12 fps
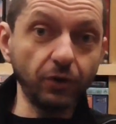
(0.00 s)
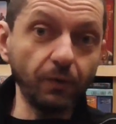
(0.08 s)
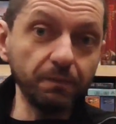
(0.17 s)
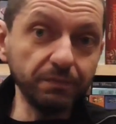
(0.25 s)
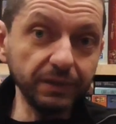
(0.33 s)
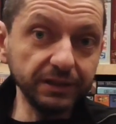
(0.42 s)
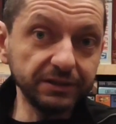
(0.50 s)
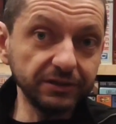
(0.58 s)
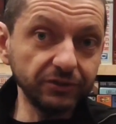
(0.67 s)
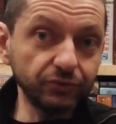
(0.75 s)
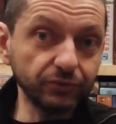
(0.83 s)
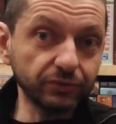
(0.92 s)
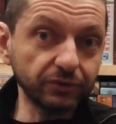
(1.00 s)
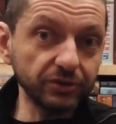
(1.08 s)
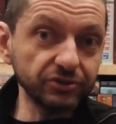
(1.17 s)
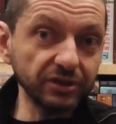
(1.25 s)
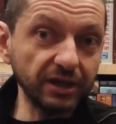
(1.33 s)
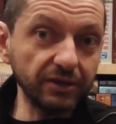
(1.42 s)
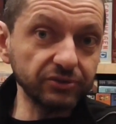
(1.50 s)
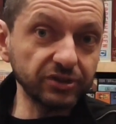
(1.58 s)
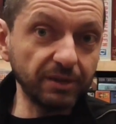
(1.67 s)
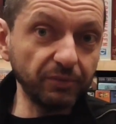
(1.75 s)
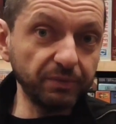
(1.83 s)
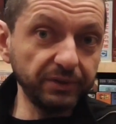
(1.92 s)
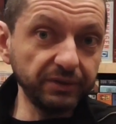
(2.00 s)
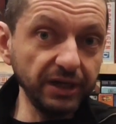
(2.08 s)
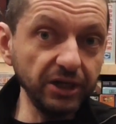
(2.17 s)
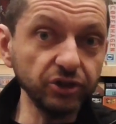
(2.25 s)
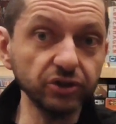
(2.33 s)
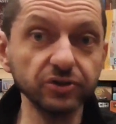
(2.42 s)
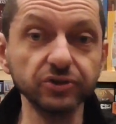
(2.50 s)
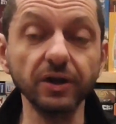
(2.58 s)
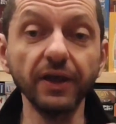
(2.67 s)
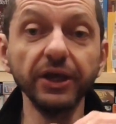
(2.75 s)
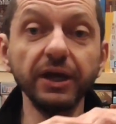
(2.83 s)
committing to crossing out some operations,